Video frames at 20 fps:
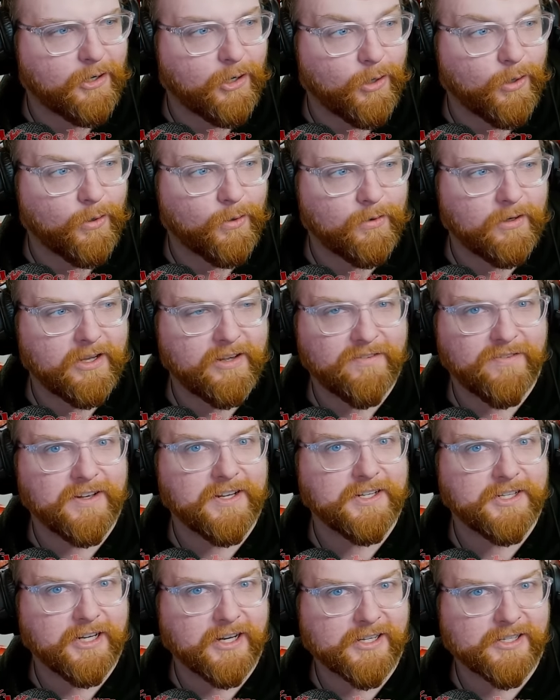oh, if
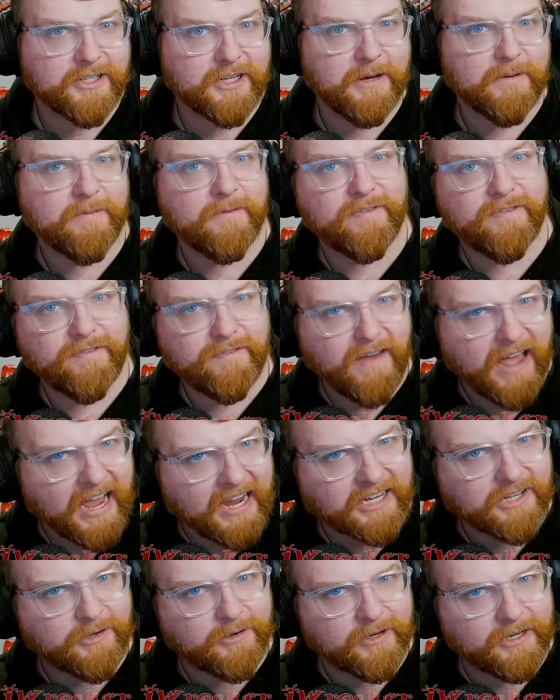it does come
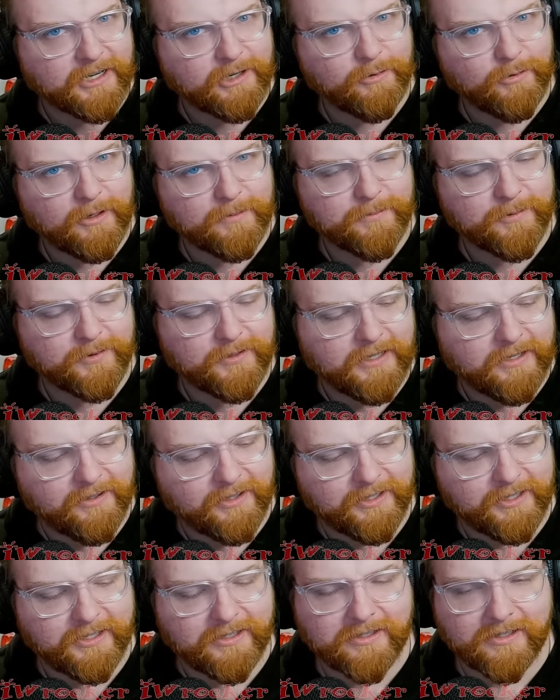factory equipped with
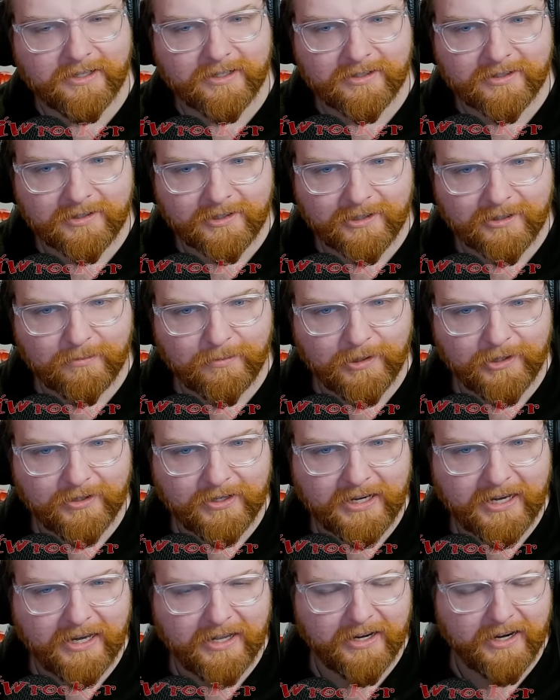LEDs, then it's good, but you
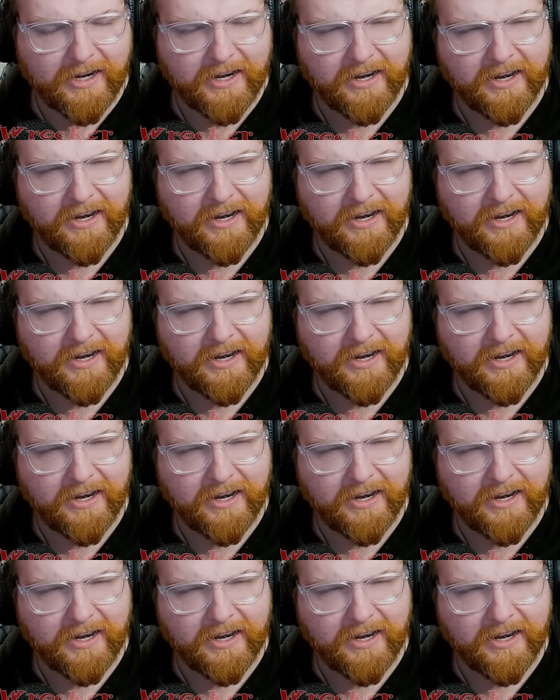can't